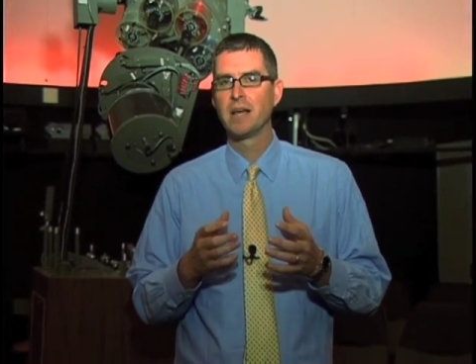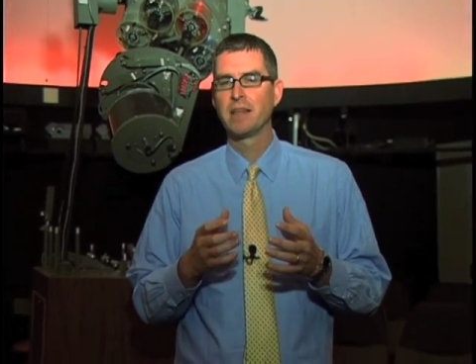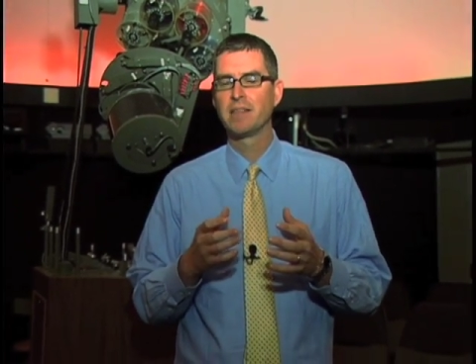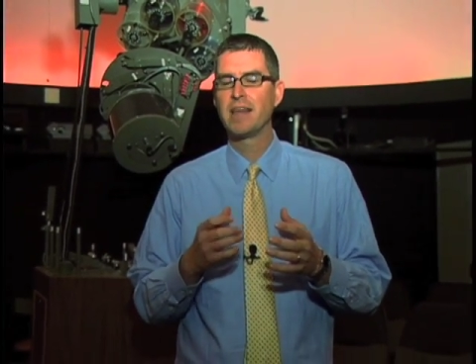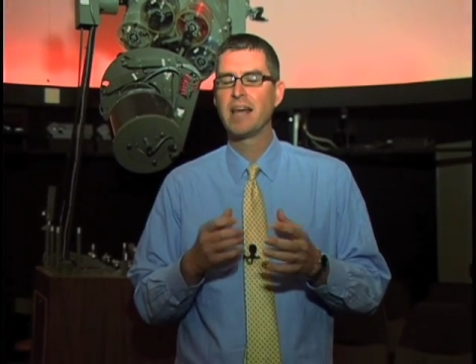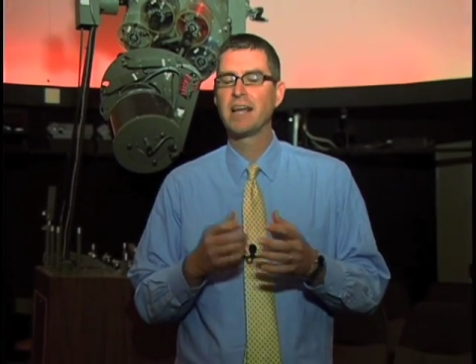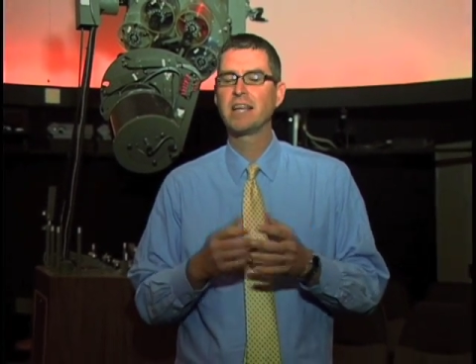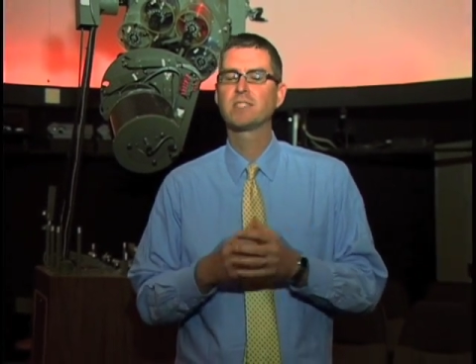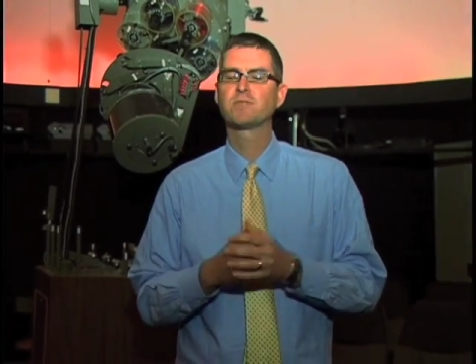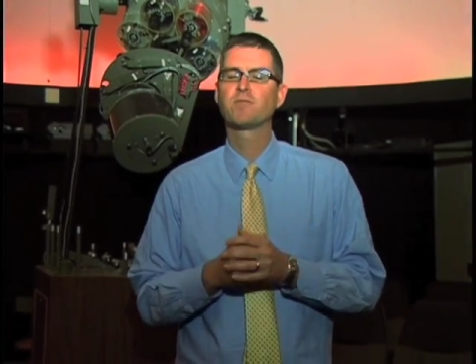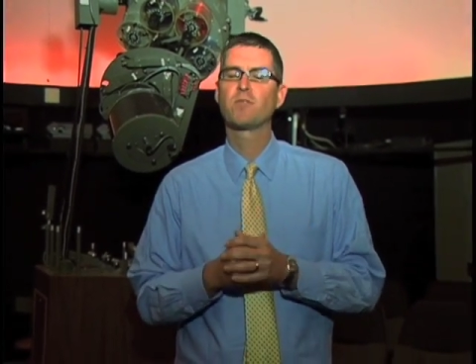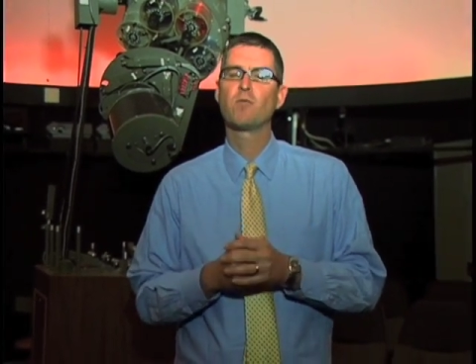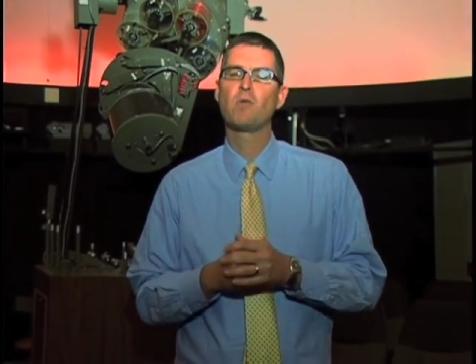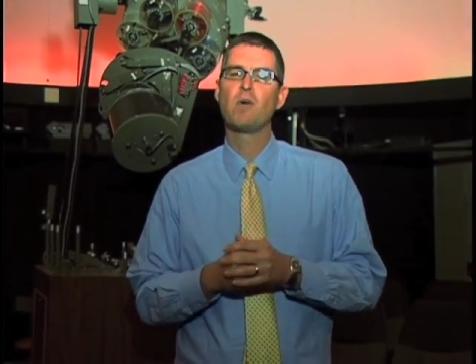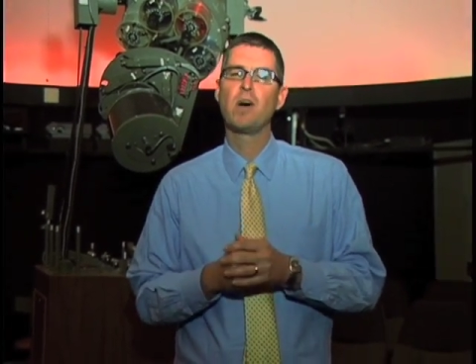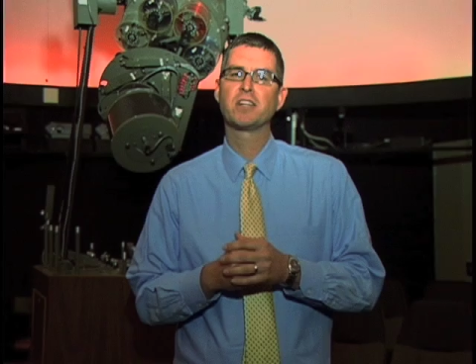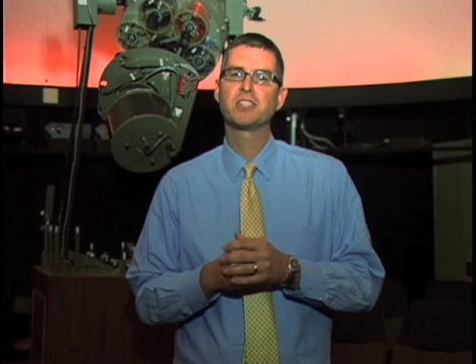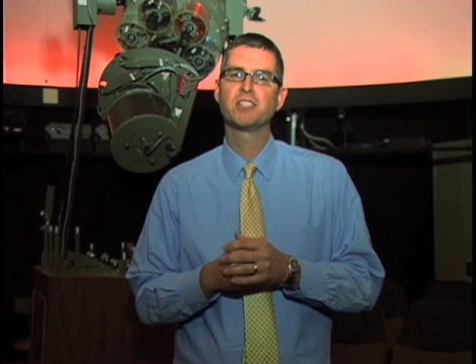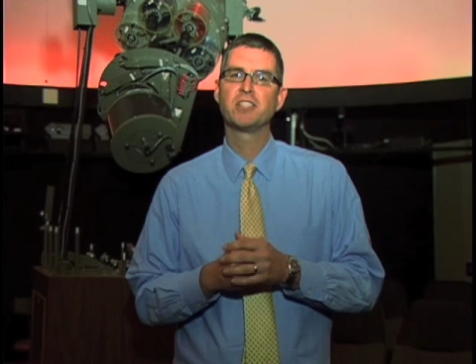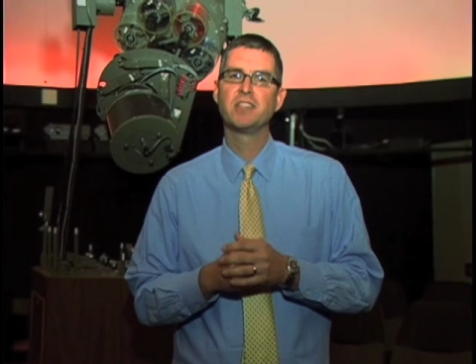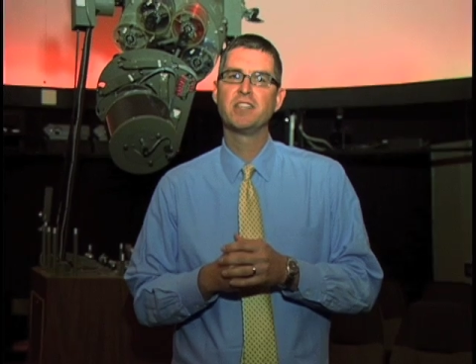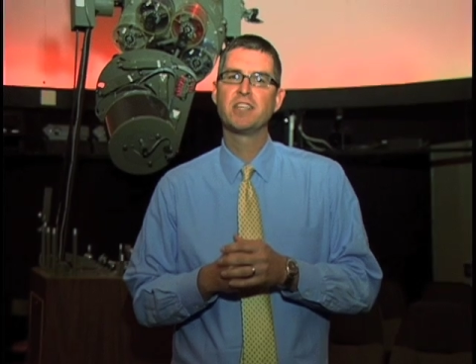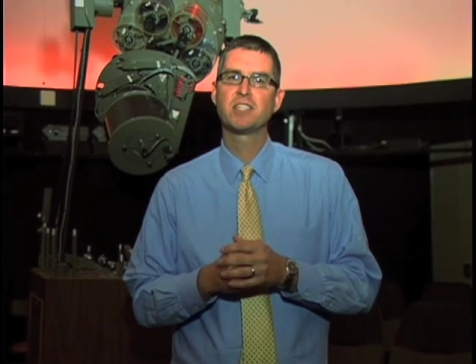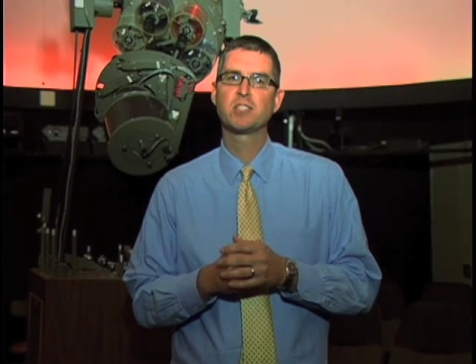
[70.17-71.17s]
Thanks for
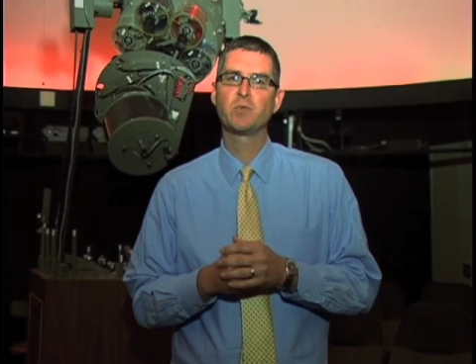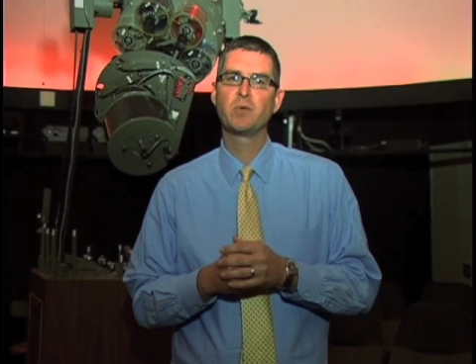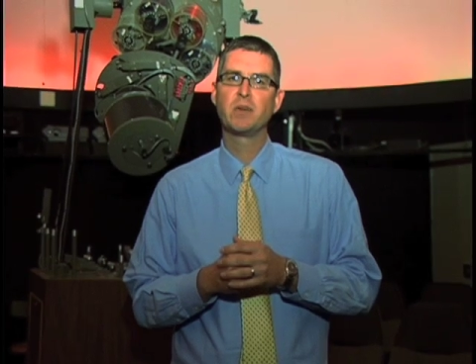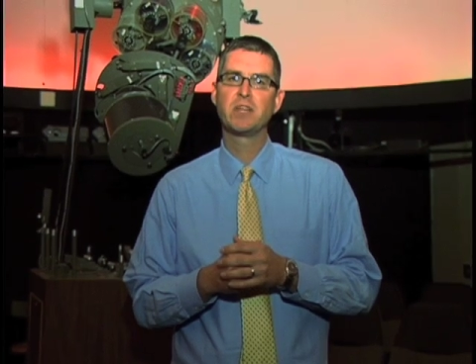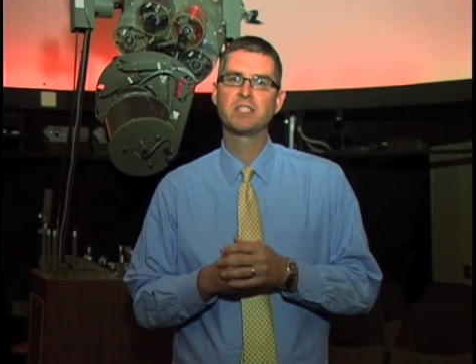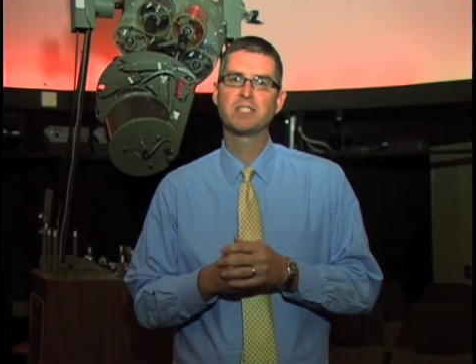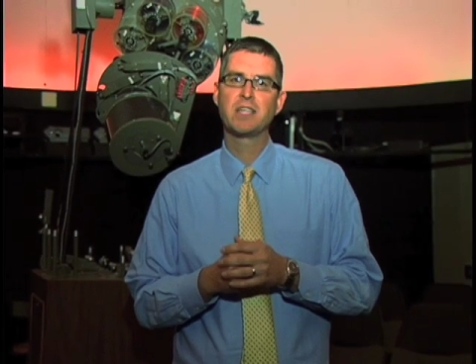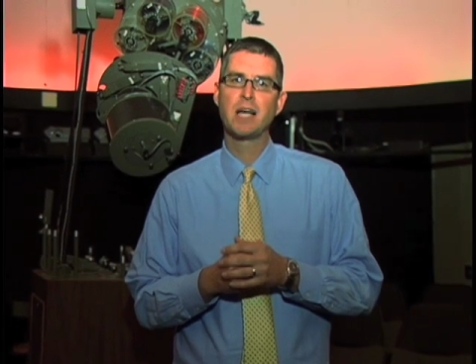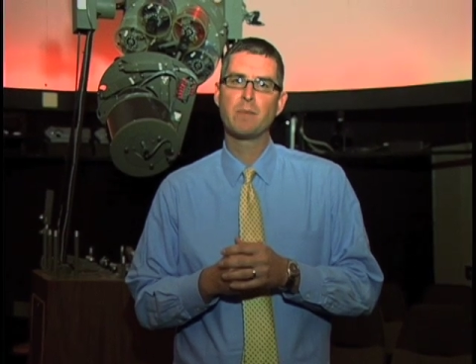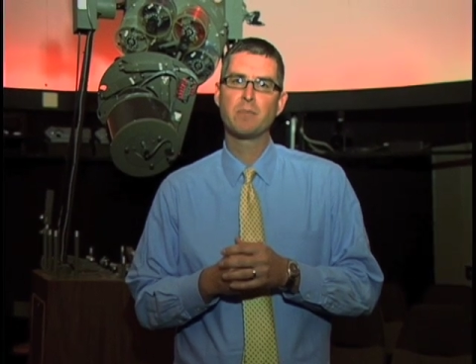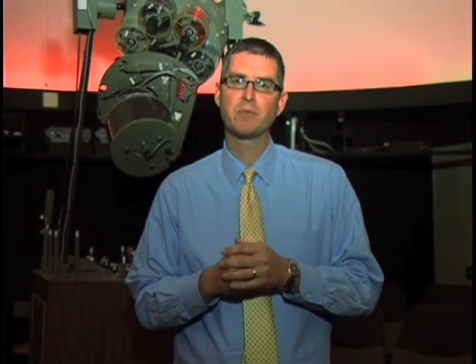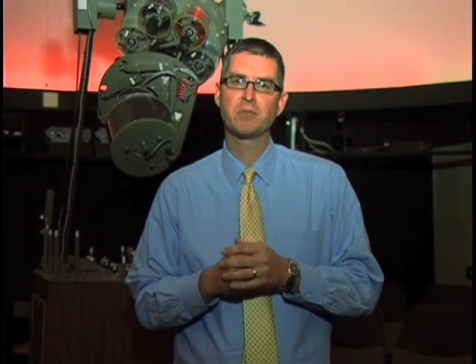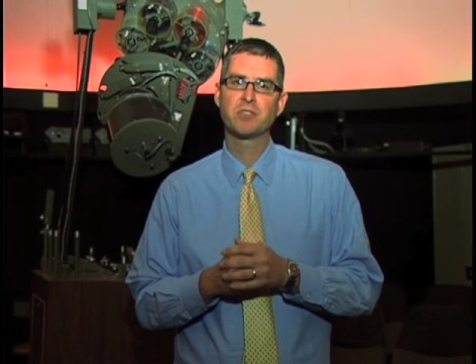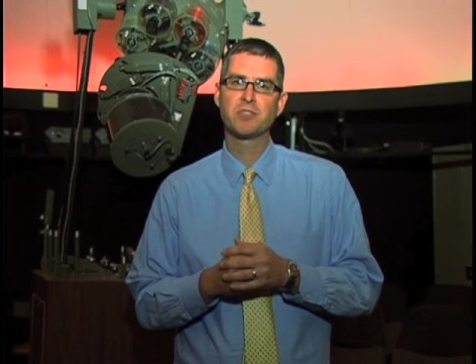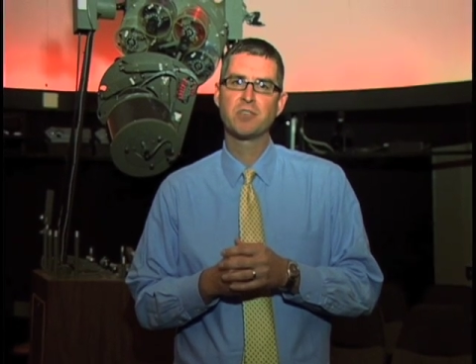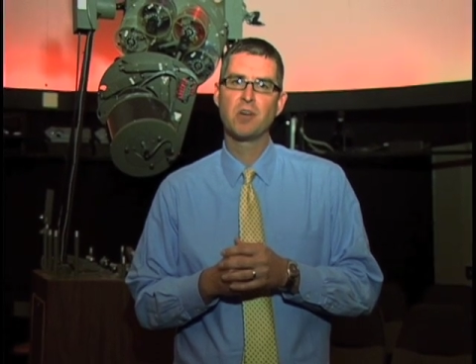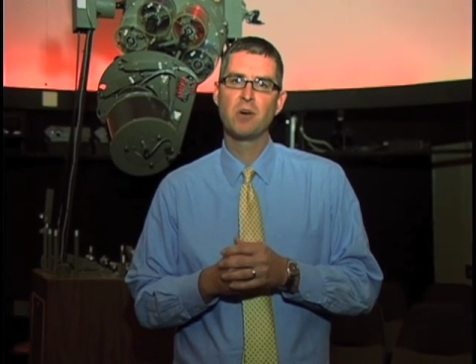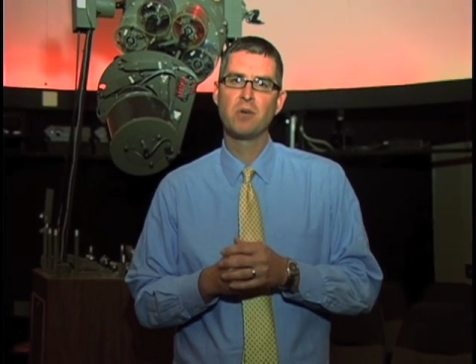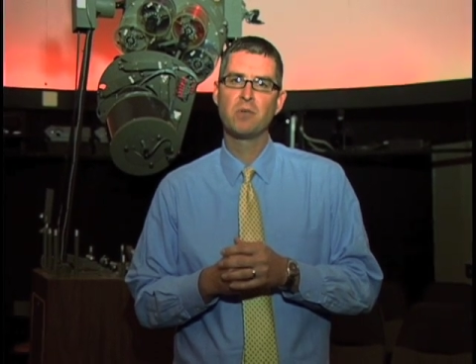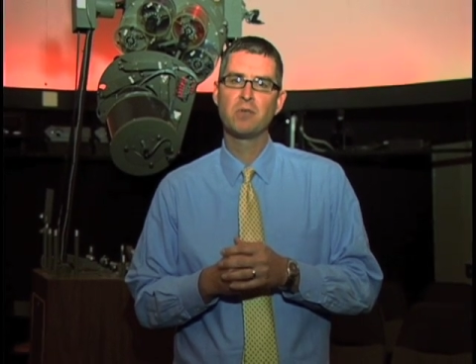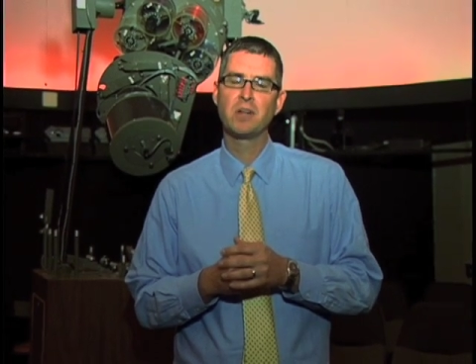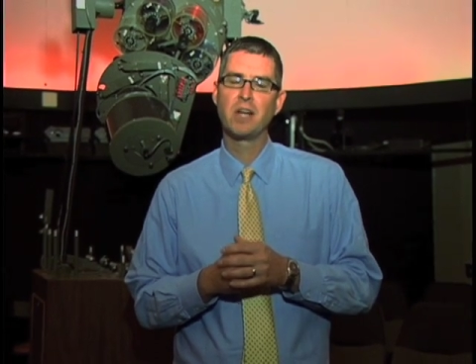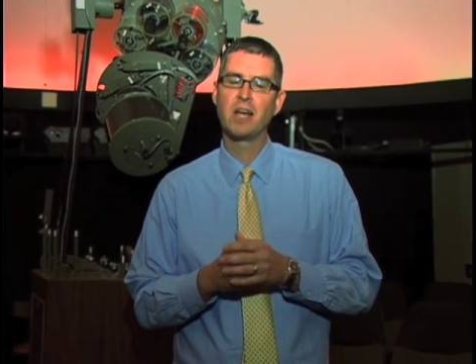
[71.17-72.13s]
watching this week's episode,